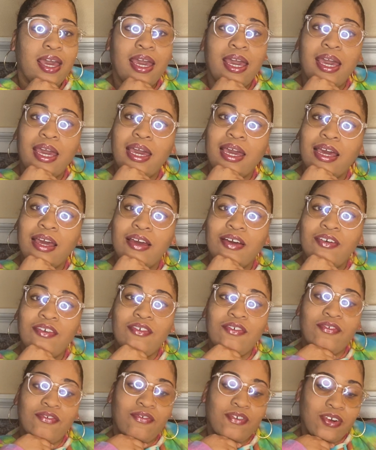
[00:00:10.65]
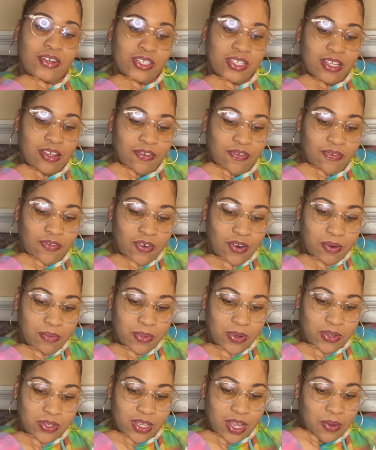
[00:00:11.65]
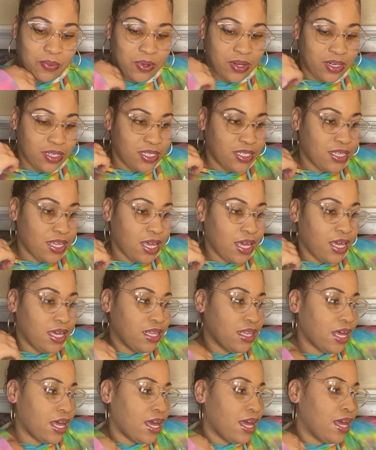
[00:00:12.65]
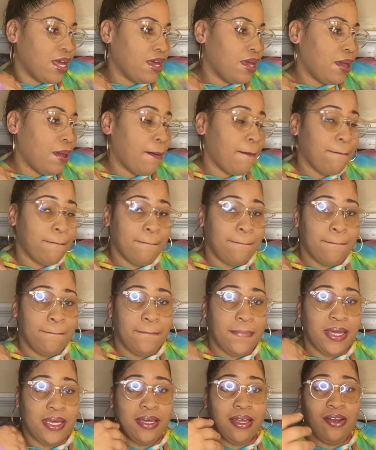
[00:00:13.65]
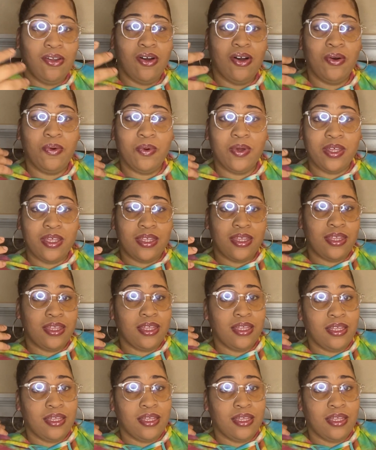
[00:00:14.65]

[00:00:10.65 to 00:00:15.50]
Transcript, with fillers: And first and foremost, I want to say that me along with